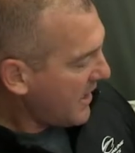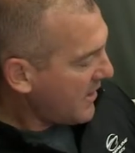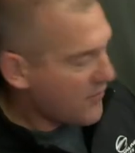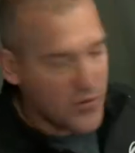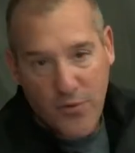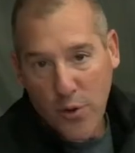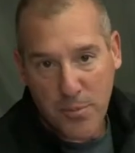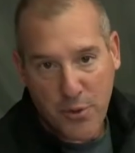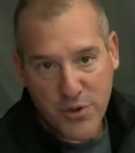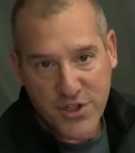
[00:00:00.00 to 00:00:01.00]
for the
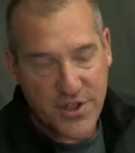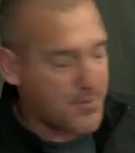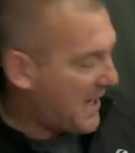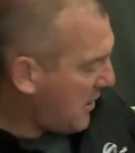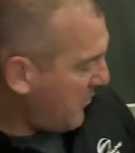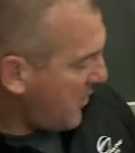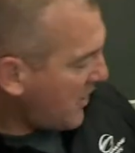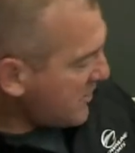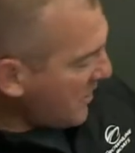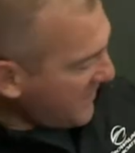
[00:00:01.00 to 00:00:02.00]
forward portion of the bow. We
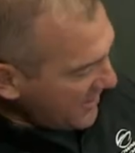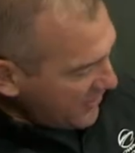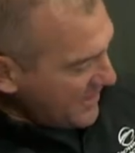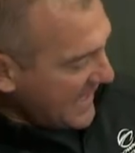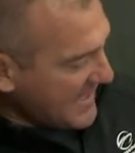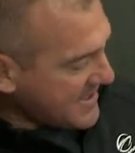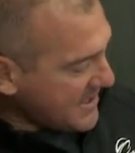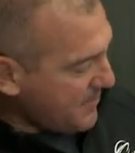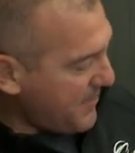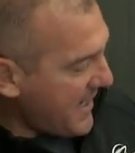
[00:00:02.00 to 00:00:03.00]
also have another
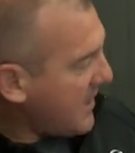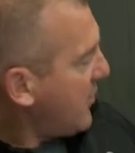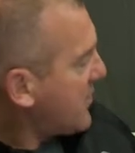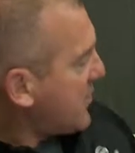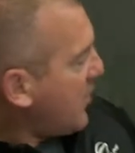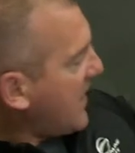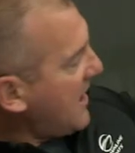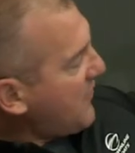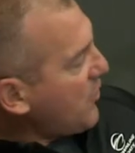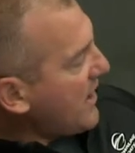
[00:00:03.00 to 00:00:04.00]
non-slip mat here. So
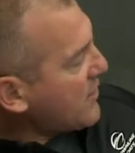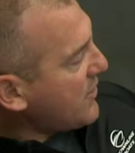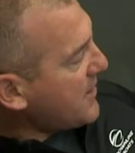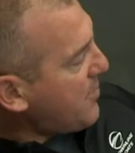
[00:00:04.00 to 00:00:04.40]
again, if you're entering the